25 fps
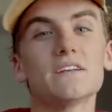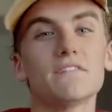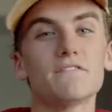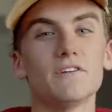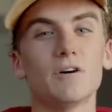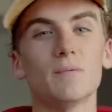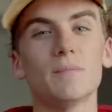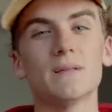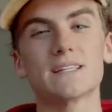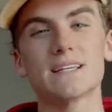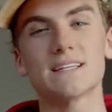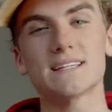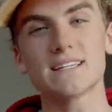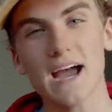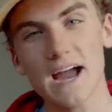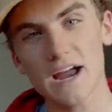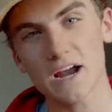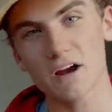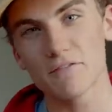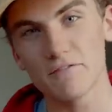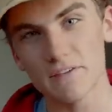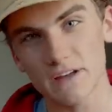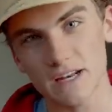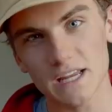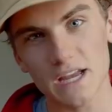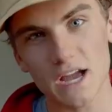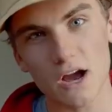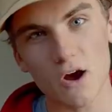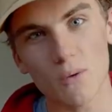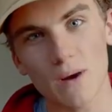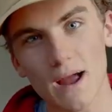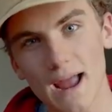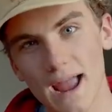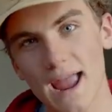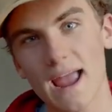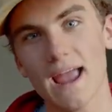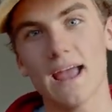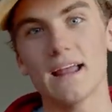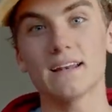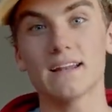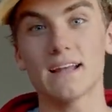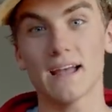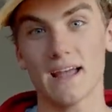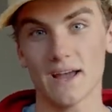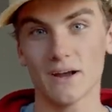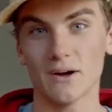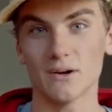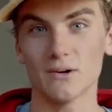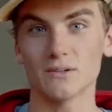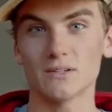to film this entire video
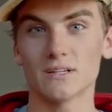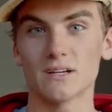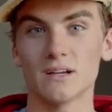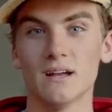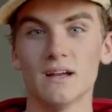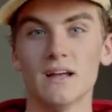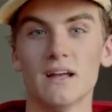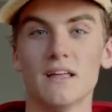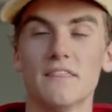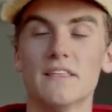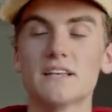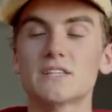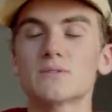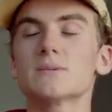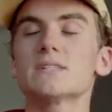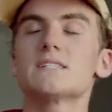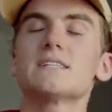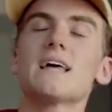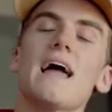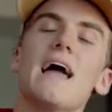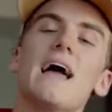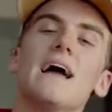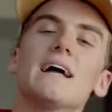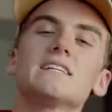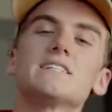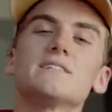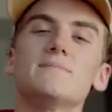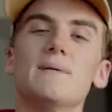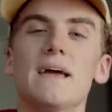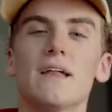handheld. This was to add some